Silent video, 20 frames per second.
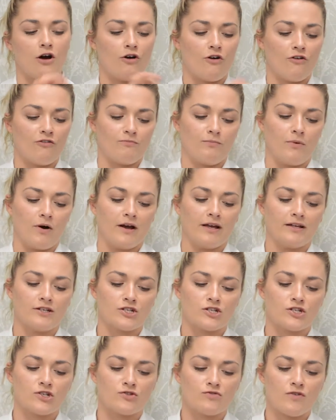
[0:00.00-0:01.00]
off by
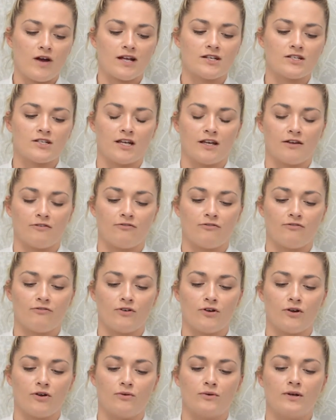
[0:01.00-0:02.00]
stretching
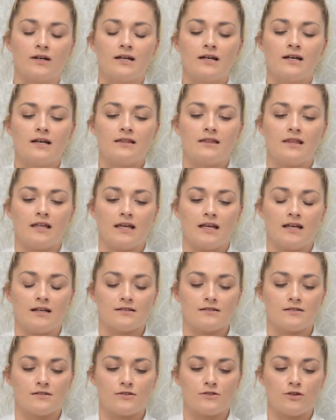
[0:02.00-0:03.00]
through the
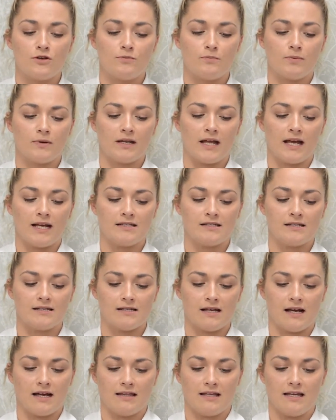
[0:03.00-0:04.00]
supinators
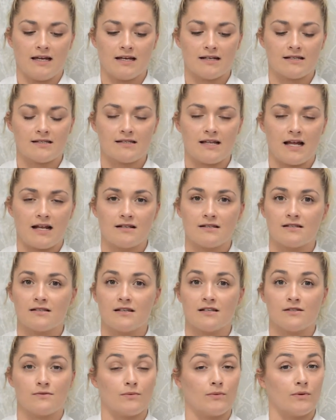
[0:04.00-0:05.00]
and the
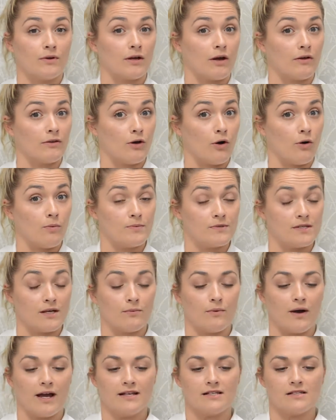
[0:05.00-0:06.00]
extensors, we want to go the opposite
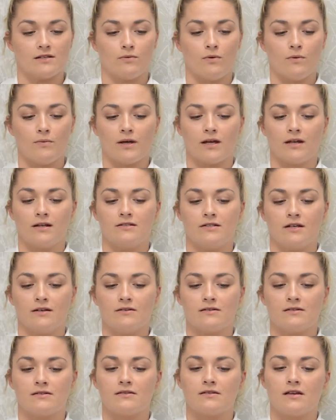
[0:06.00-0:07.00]
way. So what we're going to do
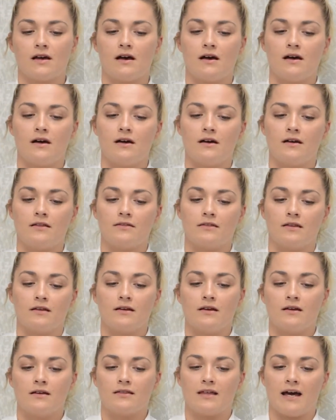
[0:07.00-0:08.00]
is turn
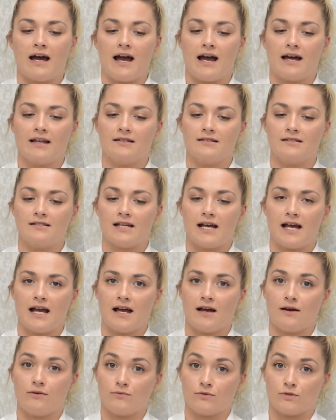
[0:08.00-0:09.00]
the hand
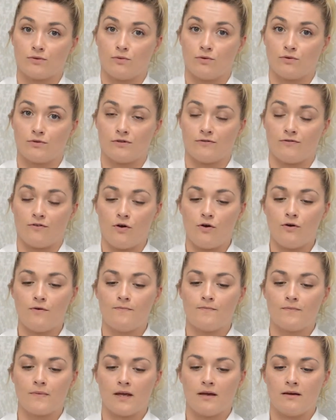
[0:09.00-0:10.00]
down towards the
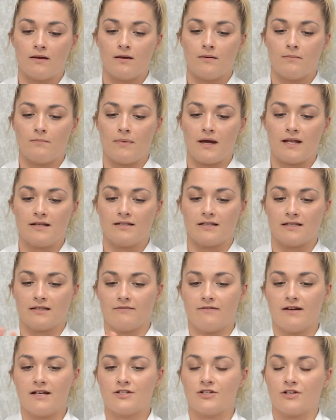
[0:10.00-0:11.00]
floor, bending the
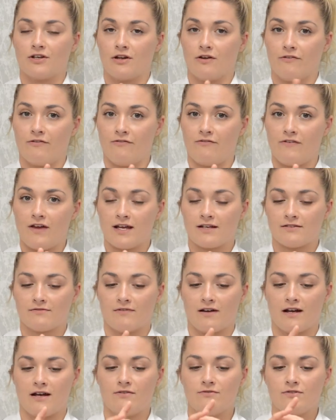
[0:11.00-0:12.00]
wrist, you're going to fix
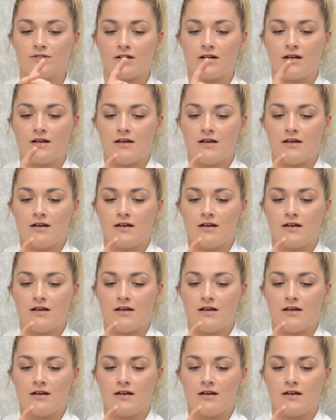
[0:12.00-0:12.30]
round